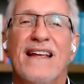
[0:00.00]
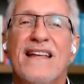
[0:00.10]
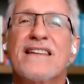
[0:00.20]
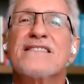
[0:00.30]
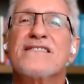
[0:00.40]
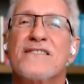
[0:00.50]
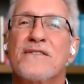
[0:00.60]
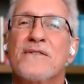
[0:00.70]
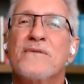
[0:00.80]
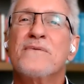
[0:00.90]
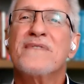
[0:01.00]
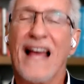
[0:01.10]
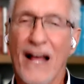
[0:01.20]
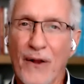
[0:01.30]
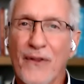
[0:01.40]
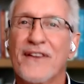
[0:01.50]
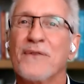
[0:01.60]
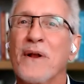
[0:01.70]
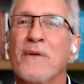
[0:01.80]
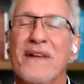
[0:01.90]
is to the health and
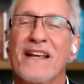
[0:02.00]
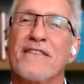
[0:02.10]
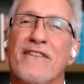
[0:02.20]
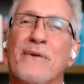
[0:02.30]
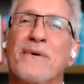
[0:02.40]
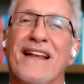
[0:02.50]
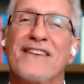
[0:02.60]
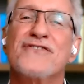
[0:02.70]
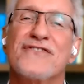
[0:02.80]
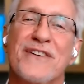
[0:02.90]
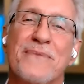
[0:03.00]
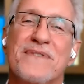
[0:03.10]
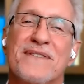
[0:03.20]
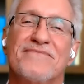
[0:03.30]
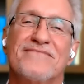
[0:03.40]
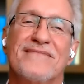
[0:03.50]
well-being of our relationships.